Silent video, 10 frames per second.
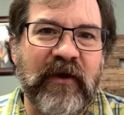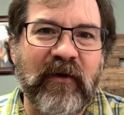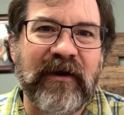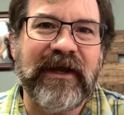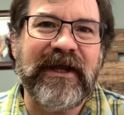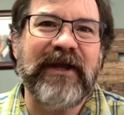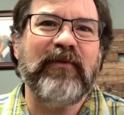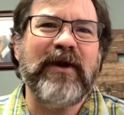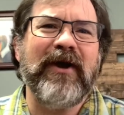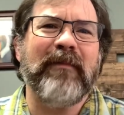Oregon, and
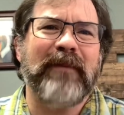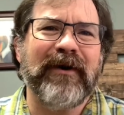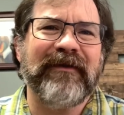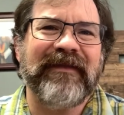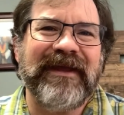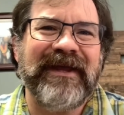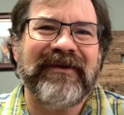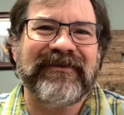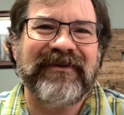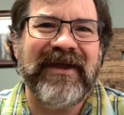we are part of the
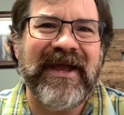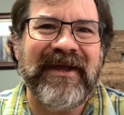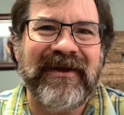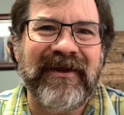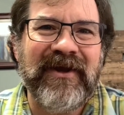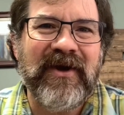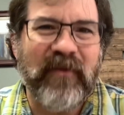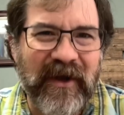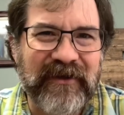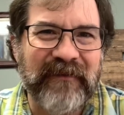ELCA. And
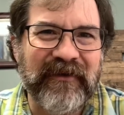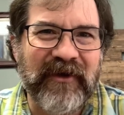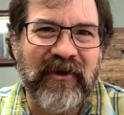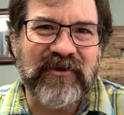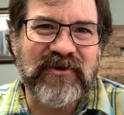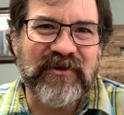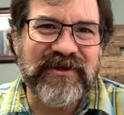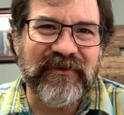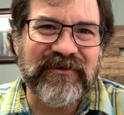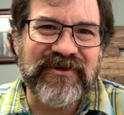welcome to Dollar Store
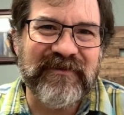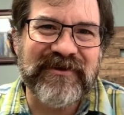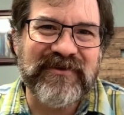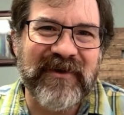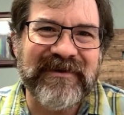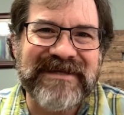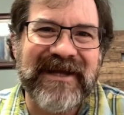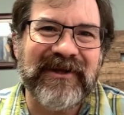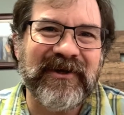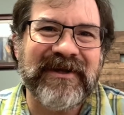Children's Sermons, where we take
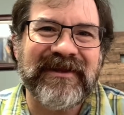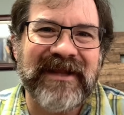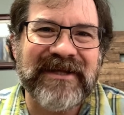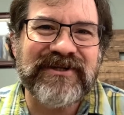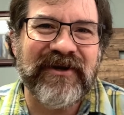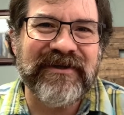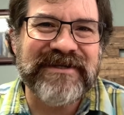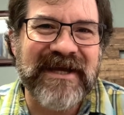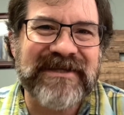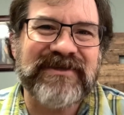a look at the lectionary
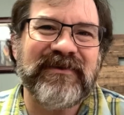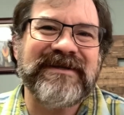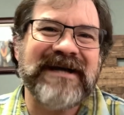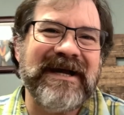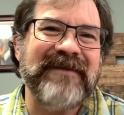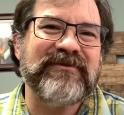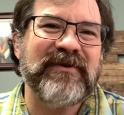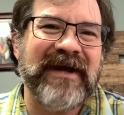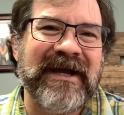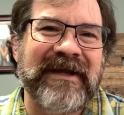text and we tie them to
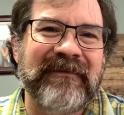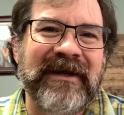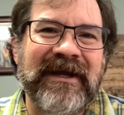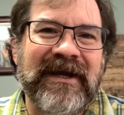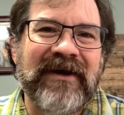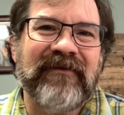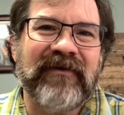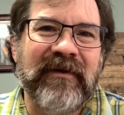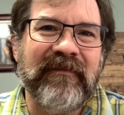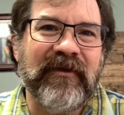an item
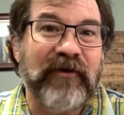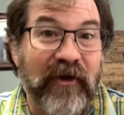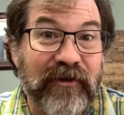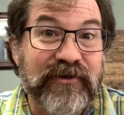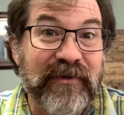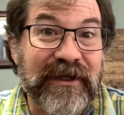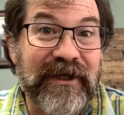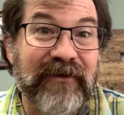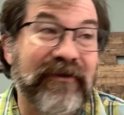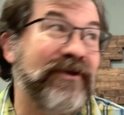from the Dollar
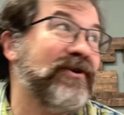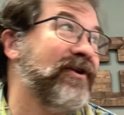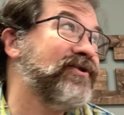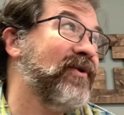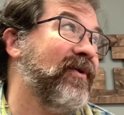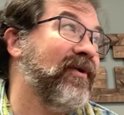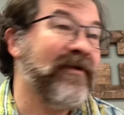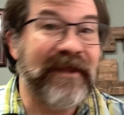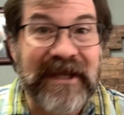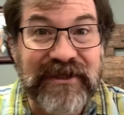Tree or the junk drawer or
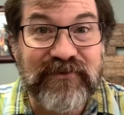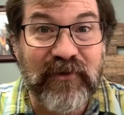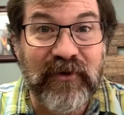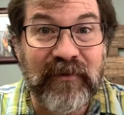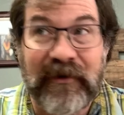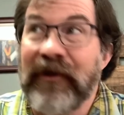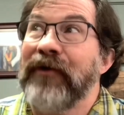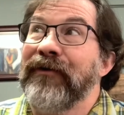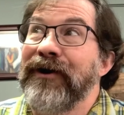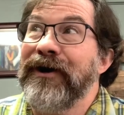the kids' room or the
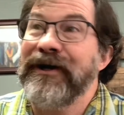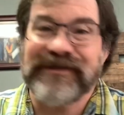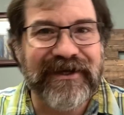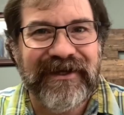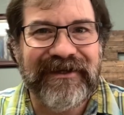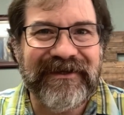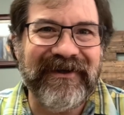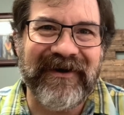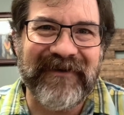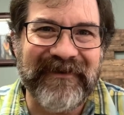garage. You
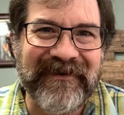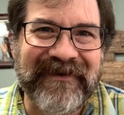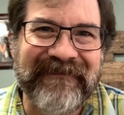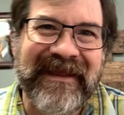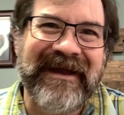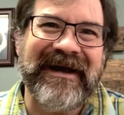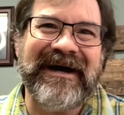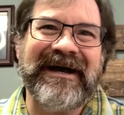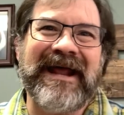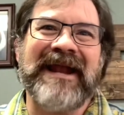know how we do it.
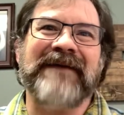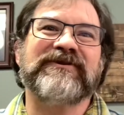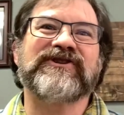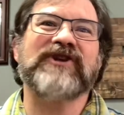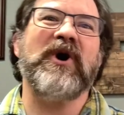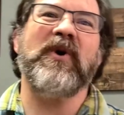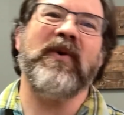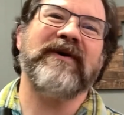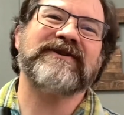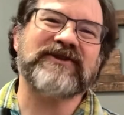Uh, and I'm
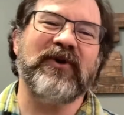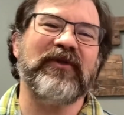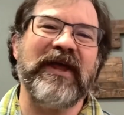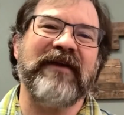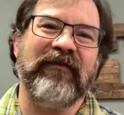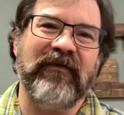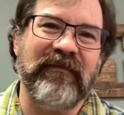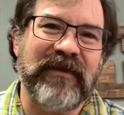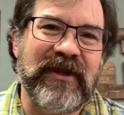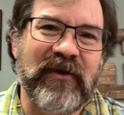so, so thankful
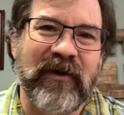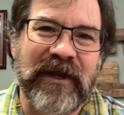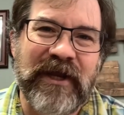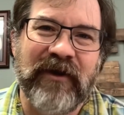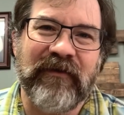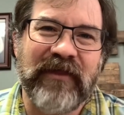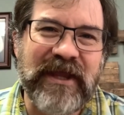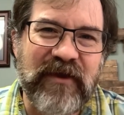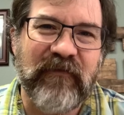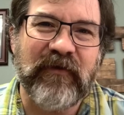that you are here.
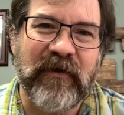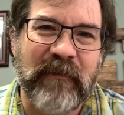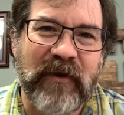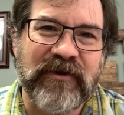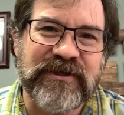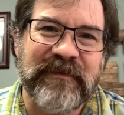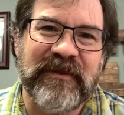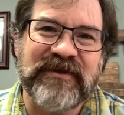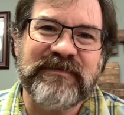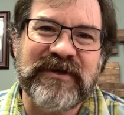Thank you for your partnership in
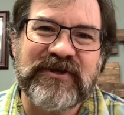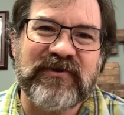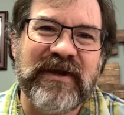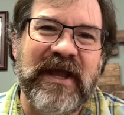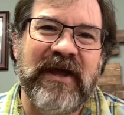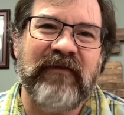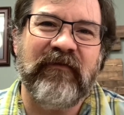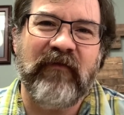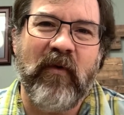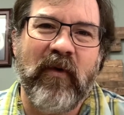this ministry and
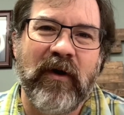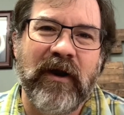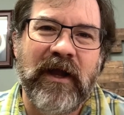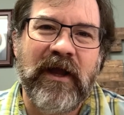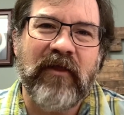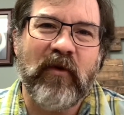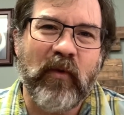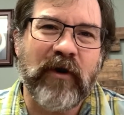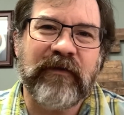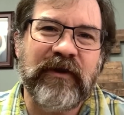for the
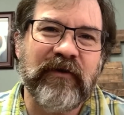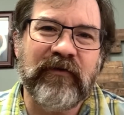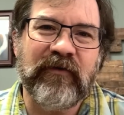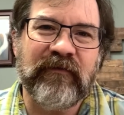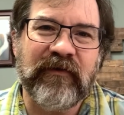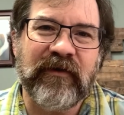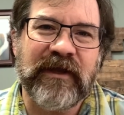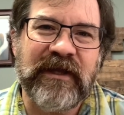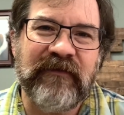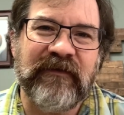work that you're doing for your
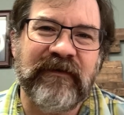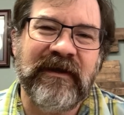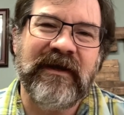kids and,